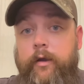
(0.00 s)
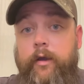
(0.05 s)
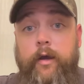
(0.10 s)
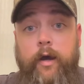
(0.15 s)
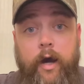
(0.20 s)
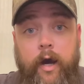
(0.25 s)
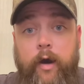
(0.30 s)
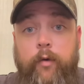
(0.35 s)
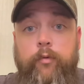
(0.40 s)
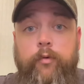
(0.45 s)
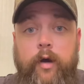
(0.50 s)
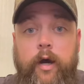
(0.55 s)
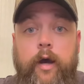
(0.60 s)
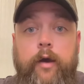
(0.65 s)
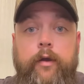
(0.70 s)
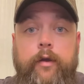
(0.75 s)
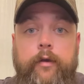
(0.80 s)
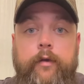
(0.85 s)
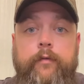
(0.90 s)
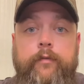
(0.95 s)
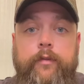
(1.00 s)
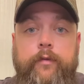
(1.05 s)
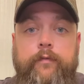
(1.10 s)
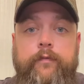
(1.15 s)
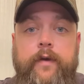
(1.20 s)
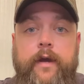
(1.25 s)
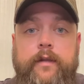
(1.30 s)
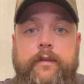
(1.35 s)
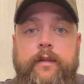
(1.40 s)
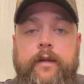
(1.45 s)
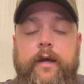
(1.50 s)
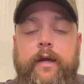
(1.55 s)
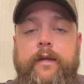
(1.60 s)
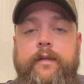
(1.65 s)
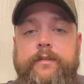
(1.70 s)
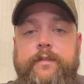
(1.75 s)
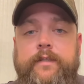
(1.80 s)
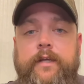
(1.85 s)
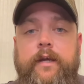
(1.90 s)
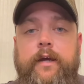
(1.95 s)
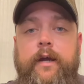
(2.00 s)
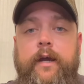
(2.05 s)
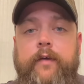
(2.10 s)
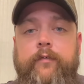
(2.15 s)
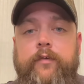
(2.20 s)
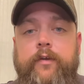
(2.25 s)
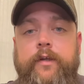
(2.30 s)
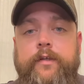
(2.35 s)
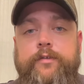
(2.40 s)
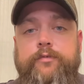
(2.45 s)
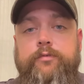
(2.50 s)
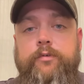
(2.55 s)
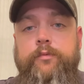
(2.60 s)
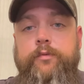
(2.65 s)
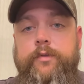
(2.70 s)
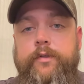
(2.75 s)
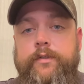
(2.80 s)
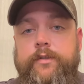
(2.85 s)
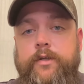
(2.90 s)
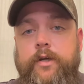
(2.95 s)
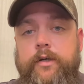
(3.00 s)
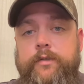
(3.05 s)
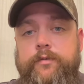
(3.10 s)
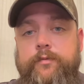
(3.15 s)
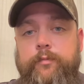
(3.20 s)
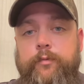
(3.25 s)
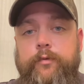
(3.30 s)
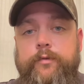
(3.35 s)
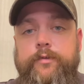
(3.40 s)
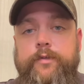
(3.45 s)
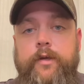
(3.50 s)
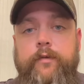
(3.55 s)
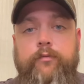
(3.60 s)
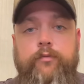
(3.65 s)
the fact that I can say I have a history with these customers, they've